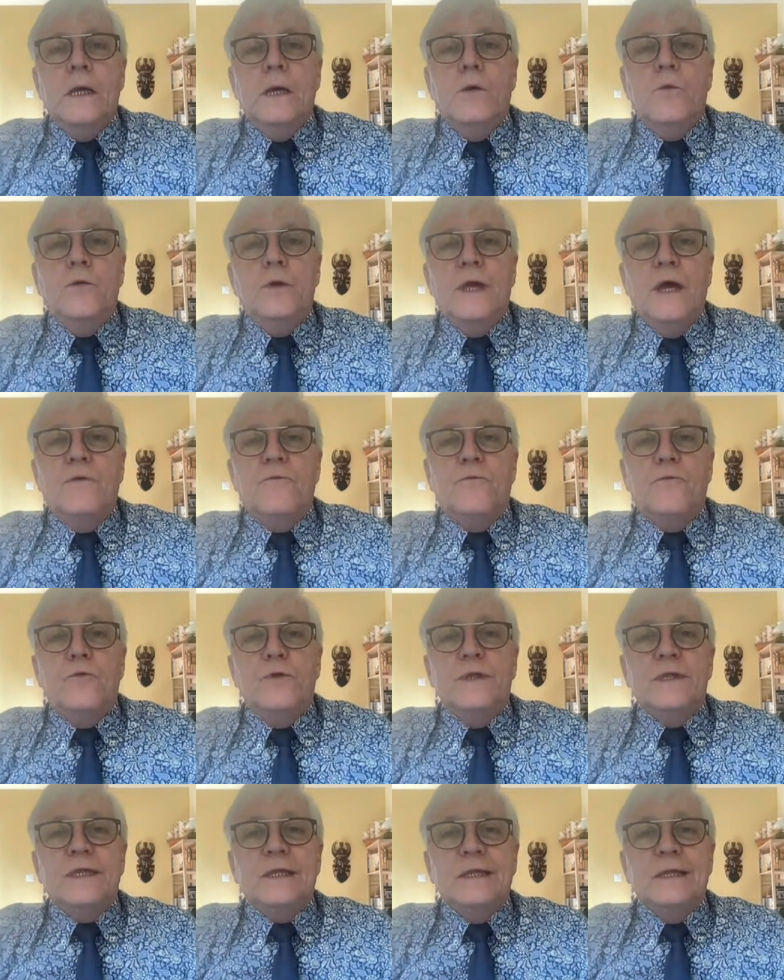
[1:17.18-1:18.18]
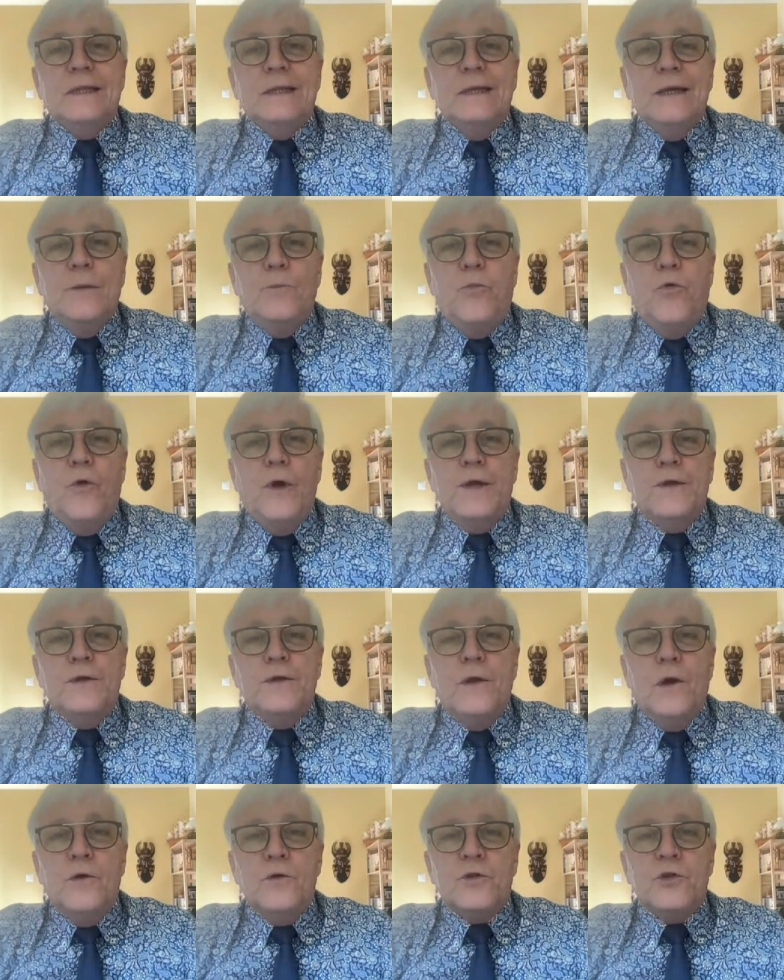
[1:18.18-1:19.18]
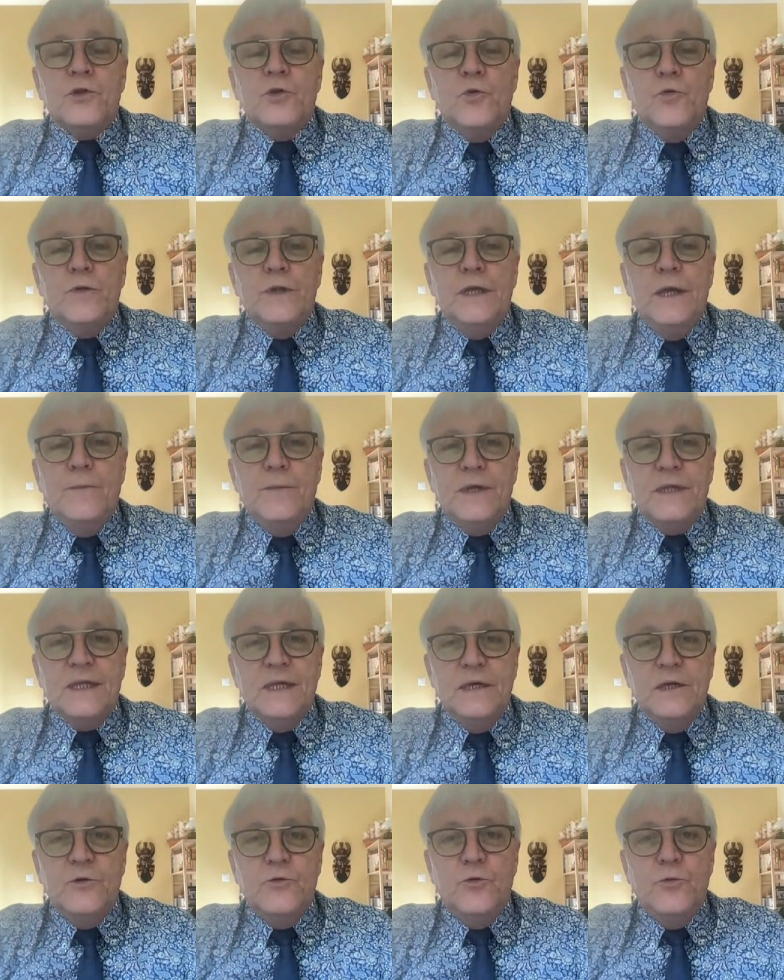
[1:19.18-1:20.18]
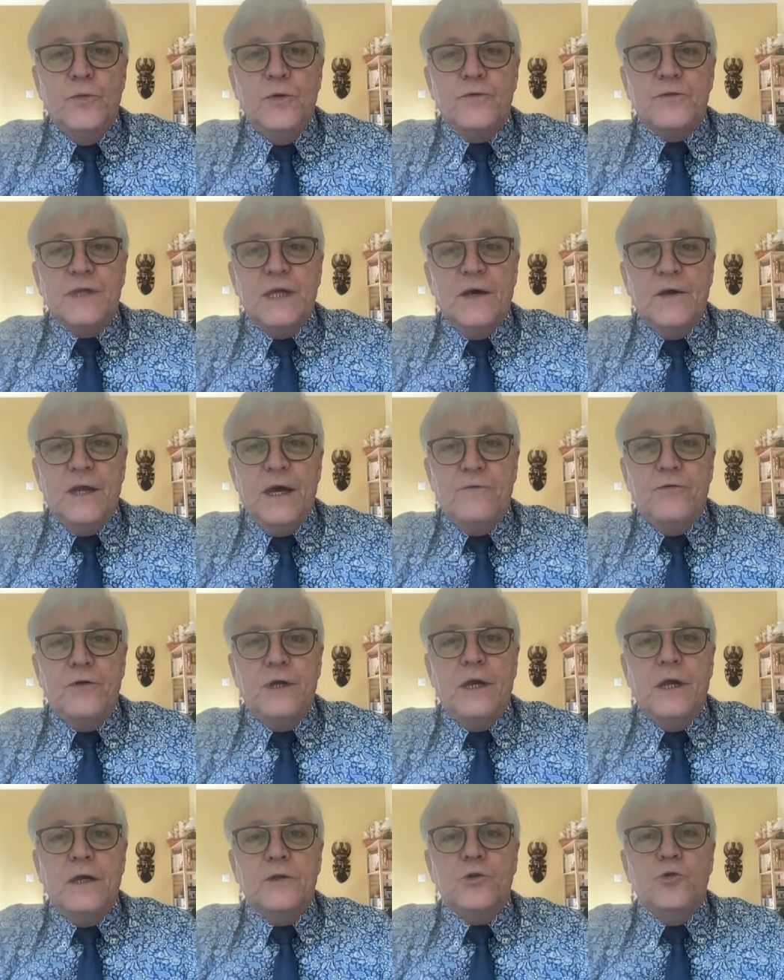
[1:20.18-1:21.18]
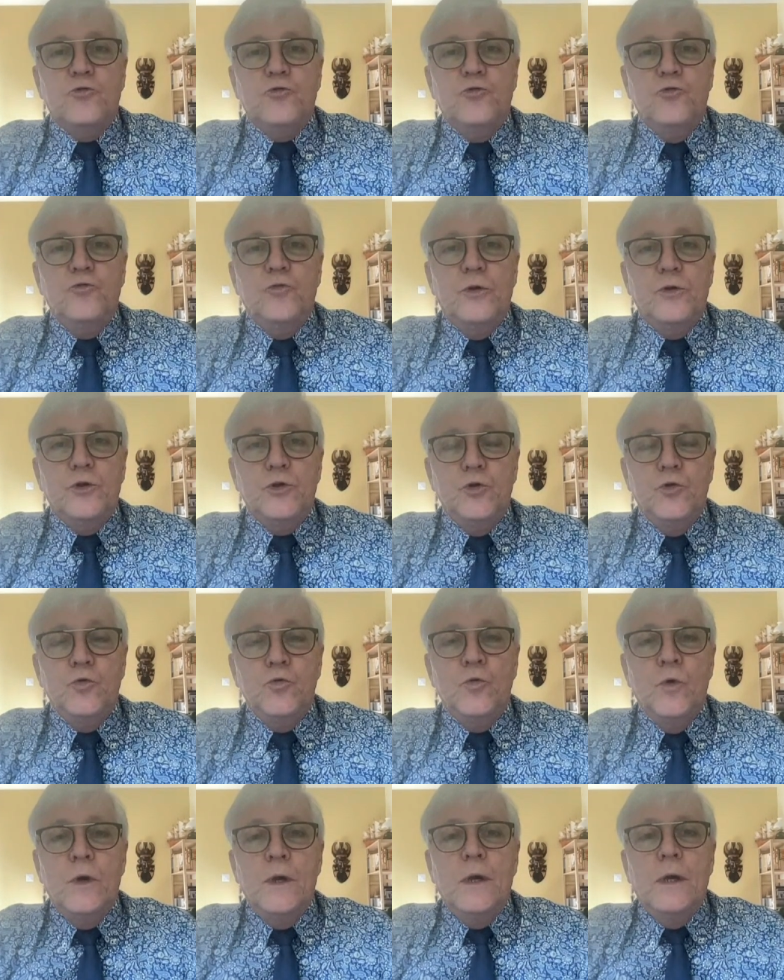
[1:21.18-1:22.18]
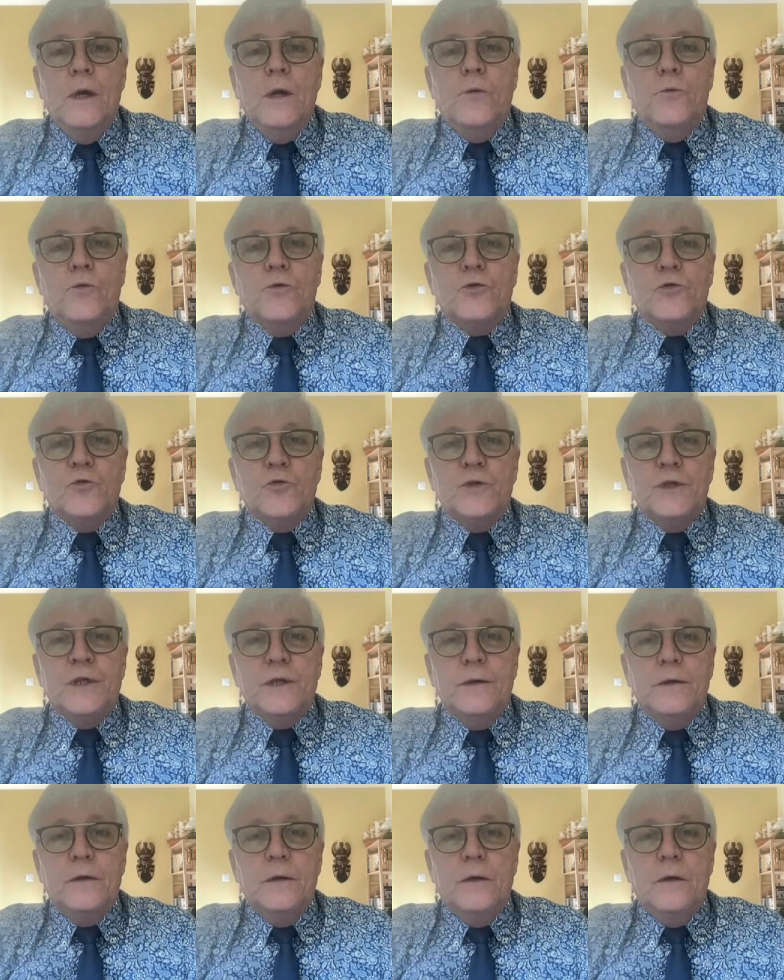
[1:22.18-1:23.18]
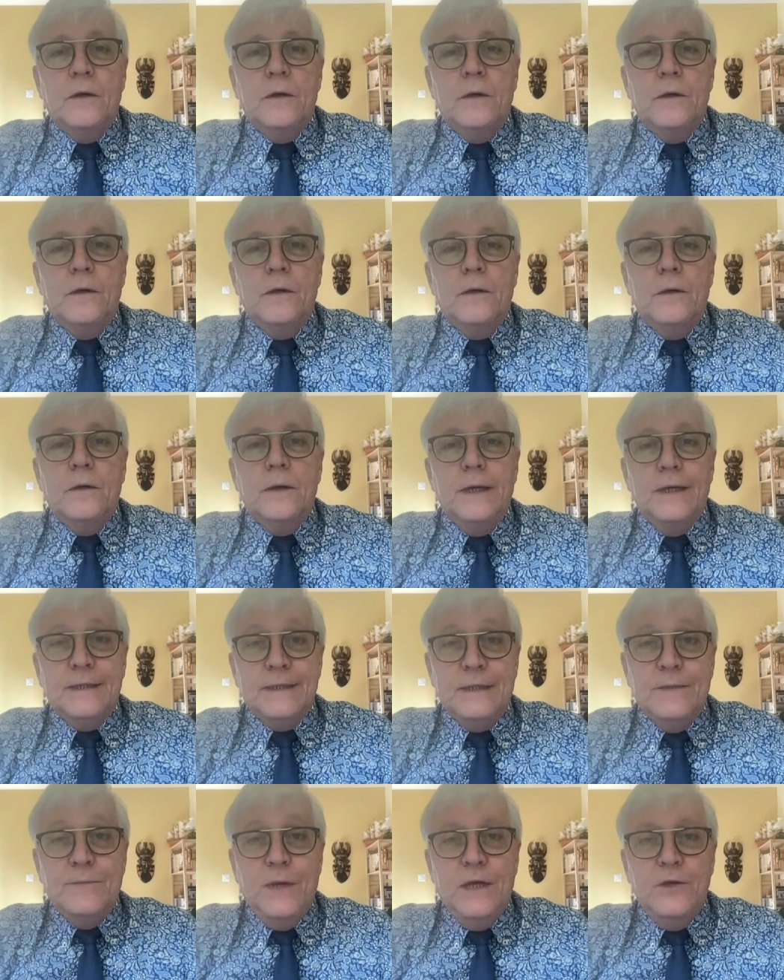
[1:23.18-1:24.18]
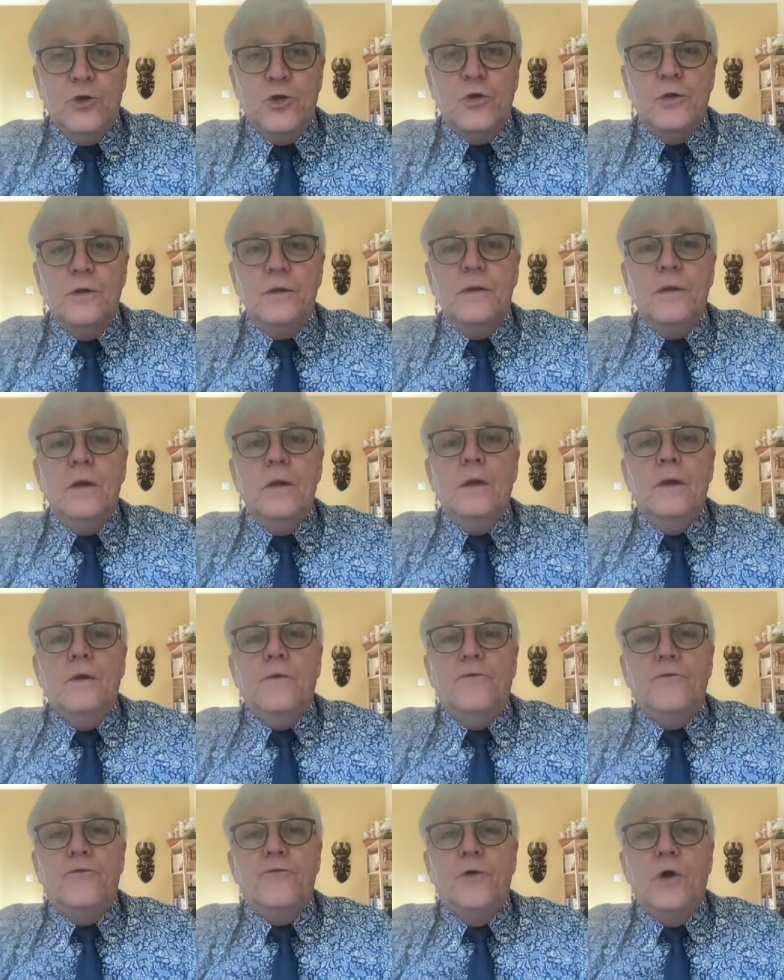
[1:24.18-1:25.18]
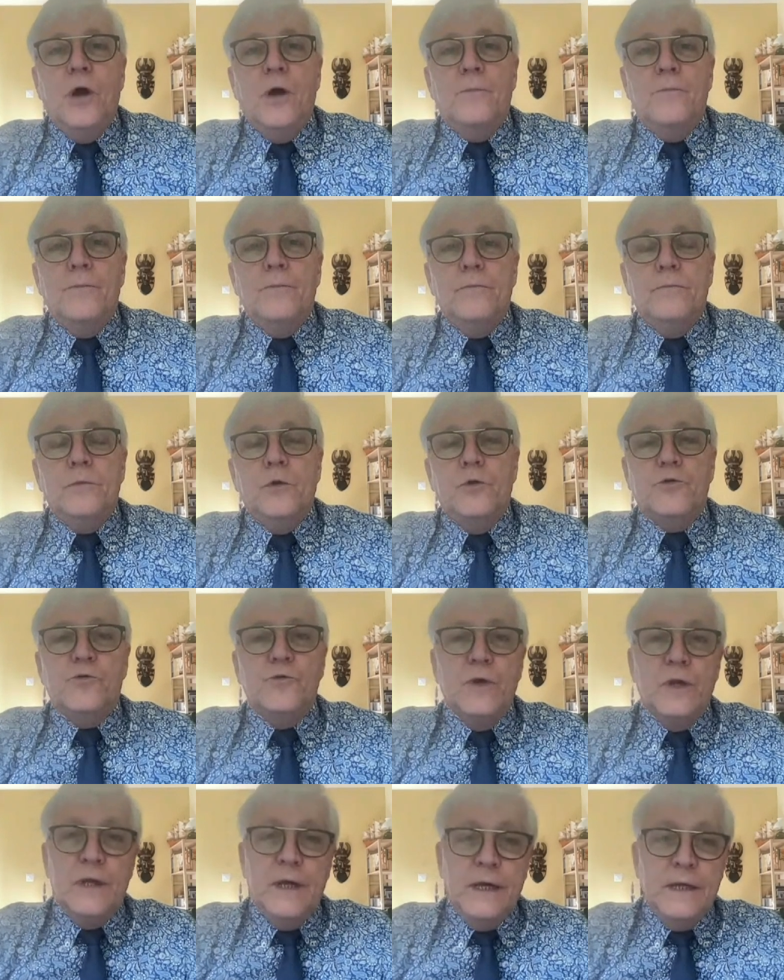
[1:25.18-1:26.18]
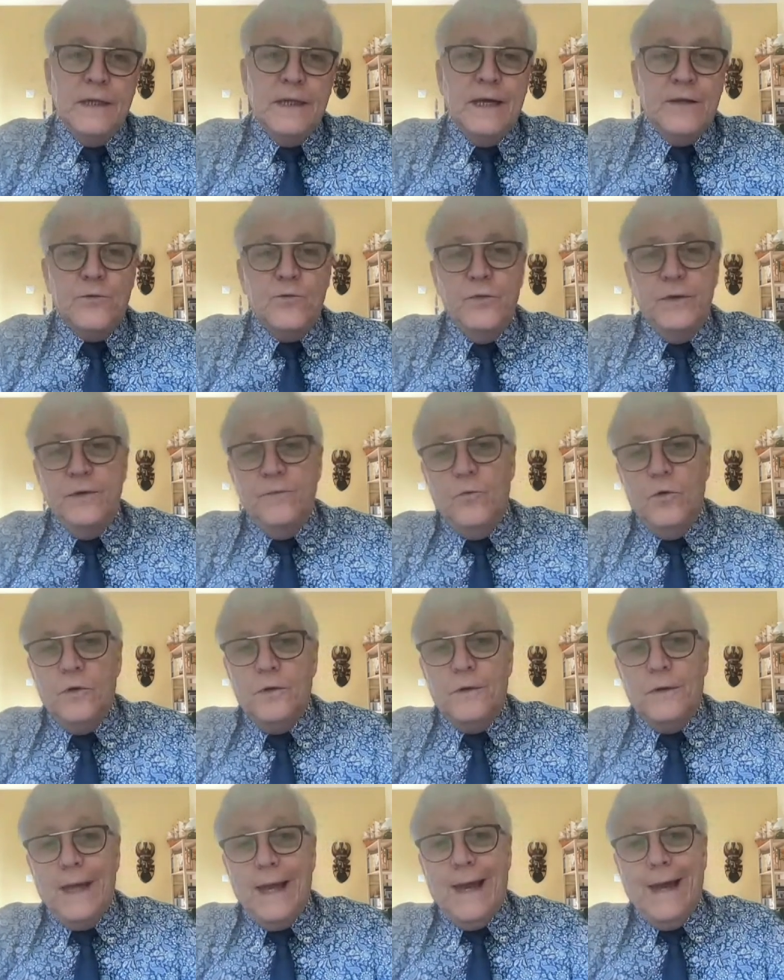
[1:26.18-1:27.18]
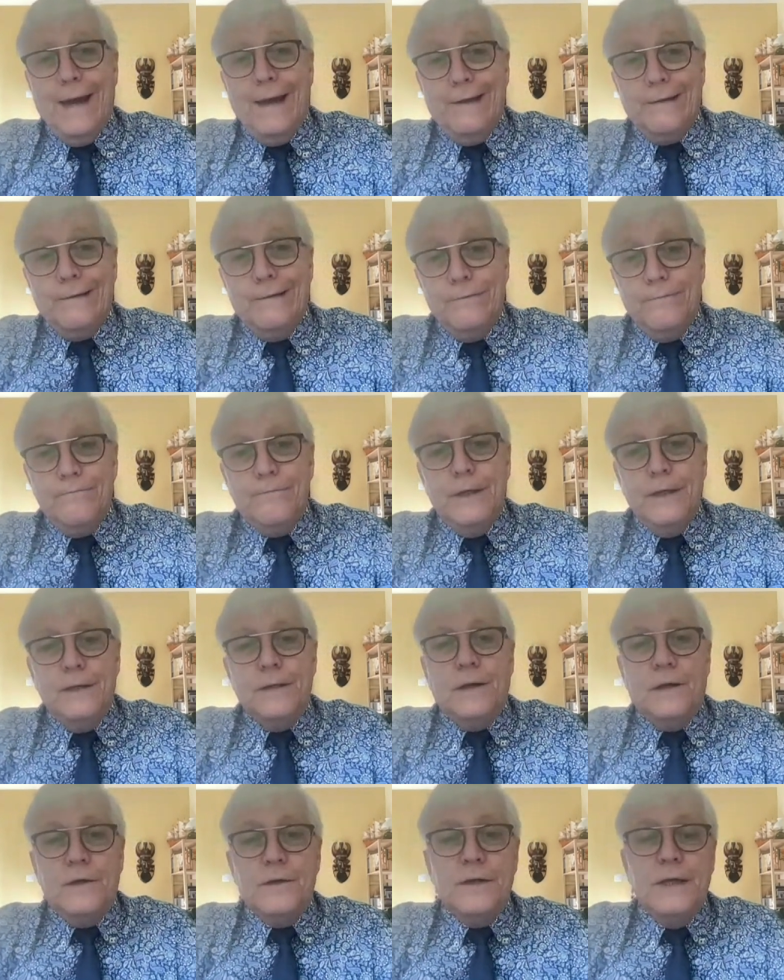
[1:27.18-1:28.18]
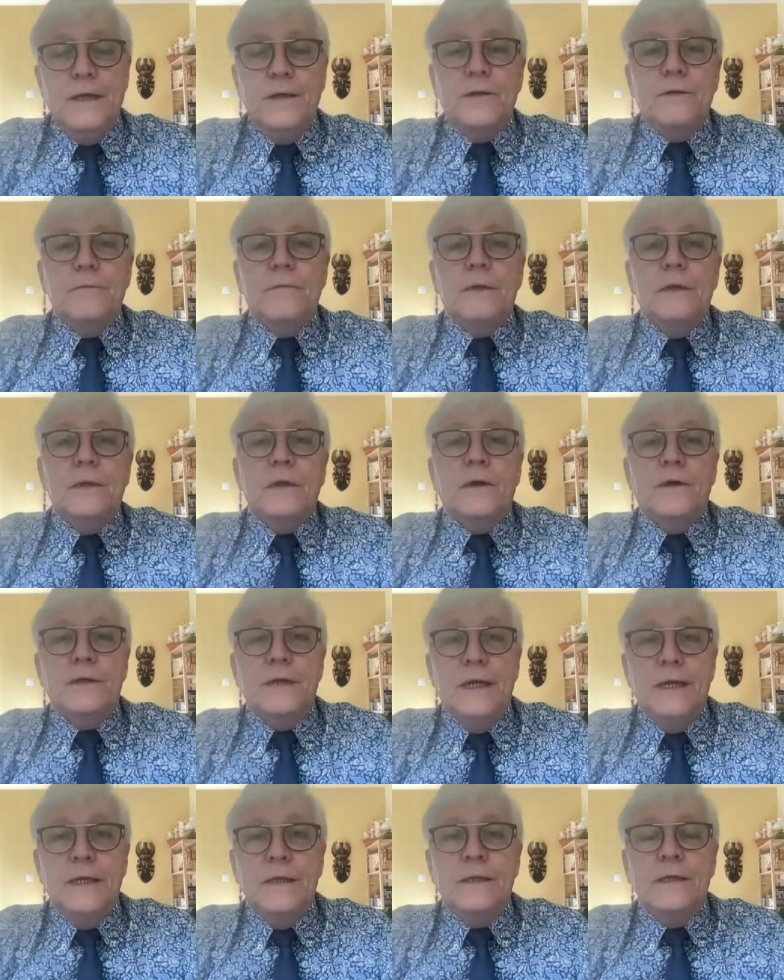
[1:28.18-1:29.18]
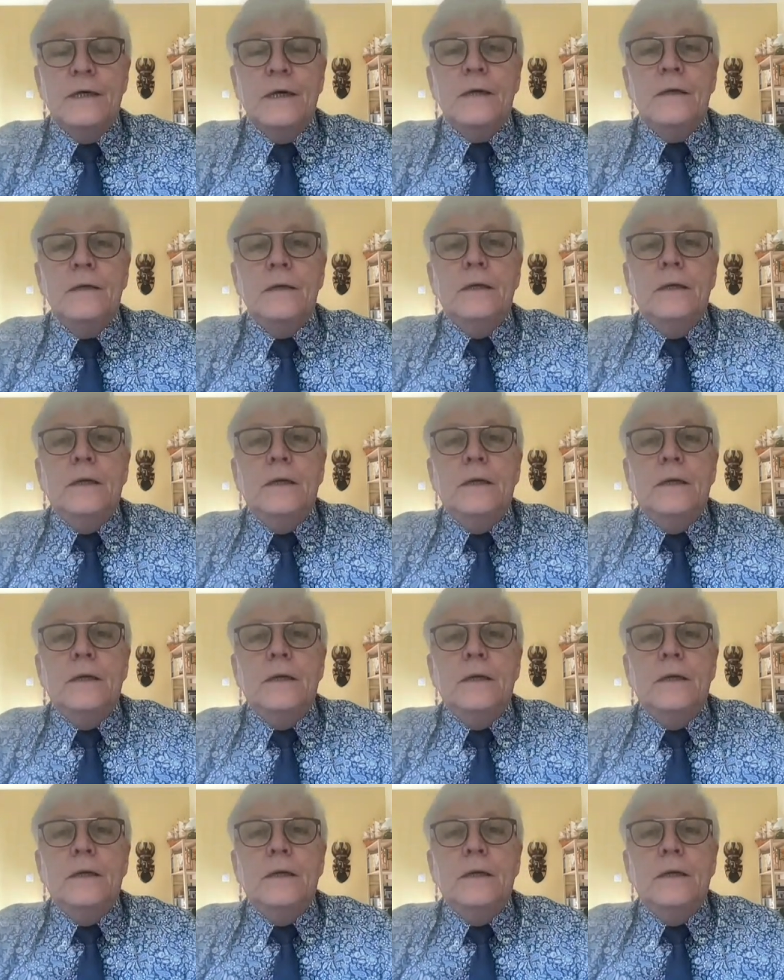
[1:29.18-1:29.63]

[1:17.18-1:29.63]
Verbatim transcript: We have recently appointed also the MSA Group of South Africa to do a new resource estimation from the drilling that we will add in our, data.